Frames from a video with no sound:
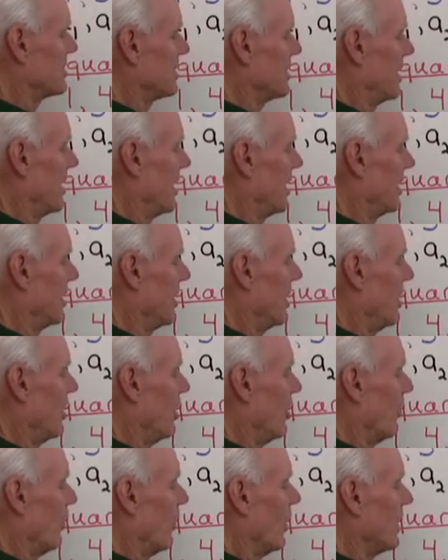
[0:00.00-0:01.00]
saying,
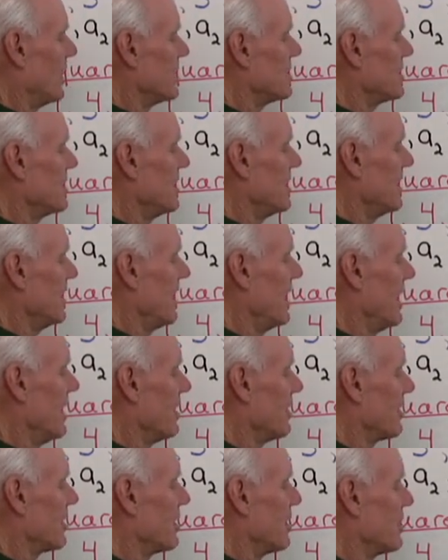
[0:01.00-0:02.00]
what does the
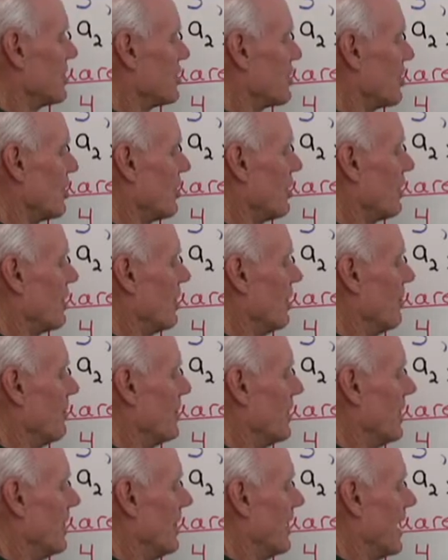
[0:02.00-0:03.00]
nth
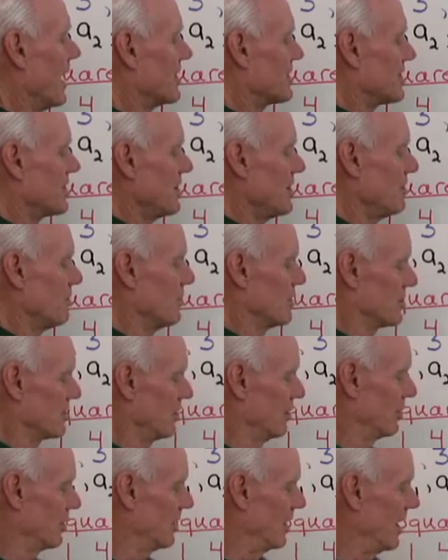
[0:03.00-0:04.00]
term in that sequence
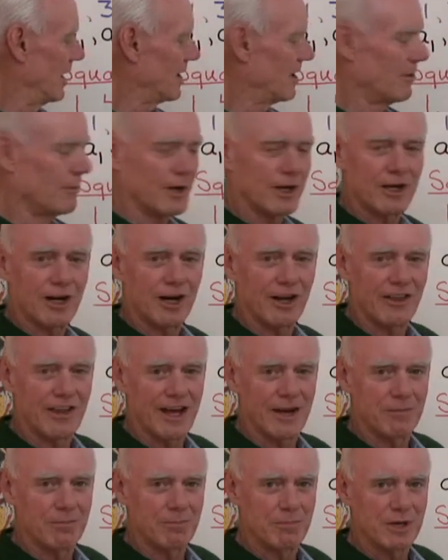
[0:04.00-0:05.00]
look like? And we call
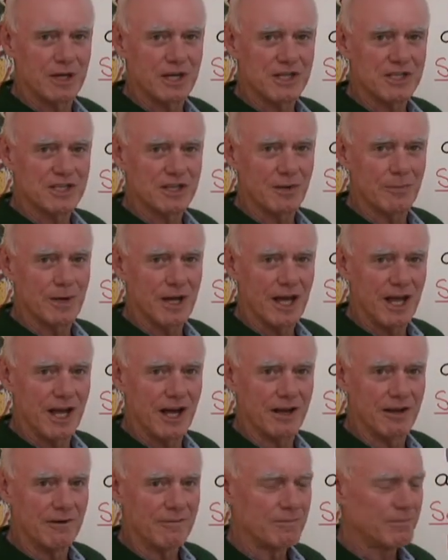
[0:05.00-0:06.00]
that b sub
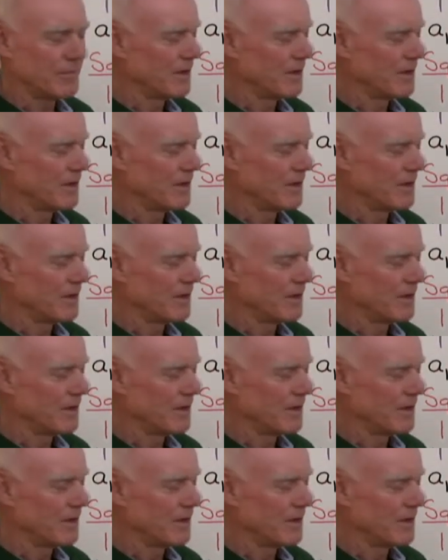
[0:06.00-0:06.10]
n.